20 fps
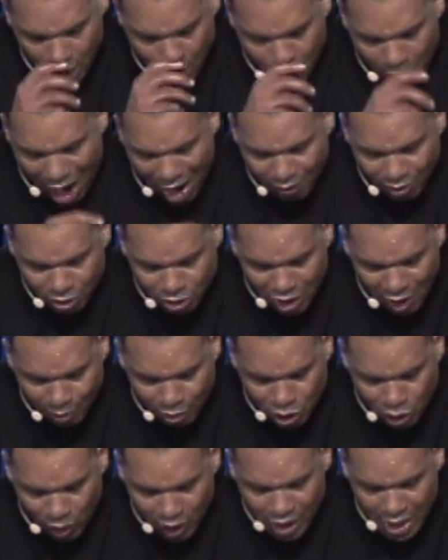Proverbs
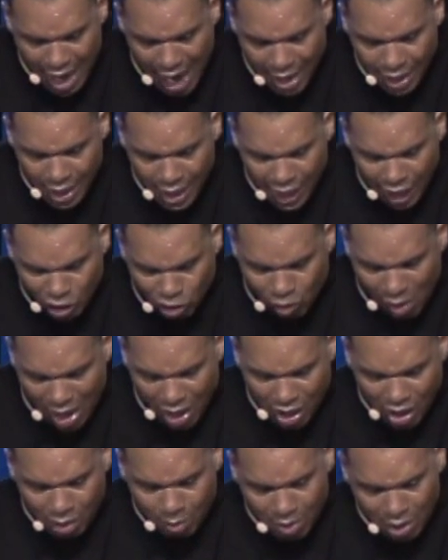chapter 29. It's right
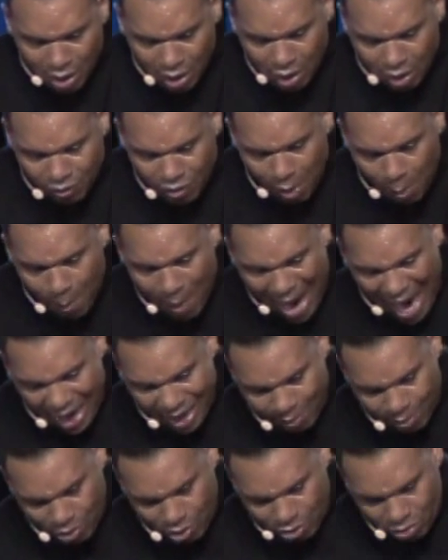in the middle of your
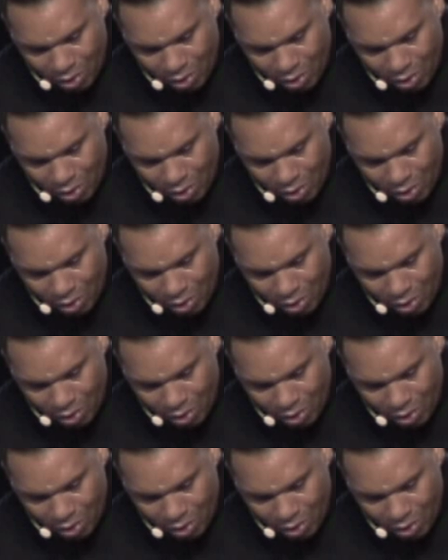Bible.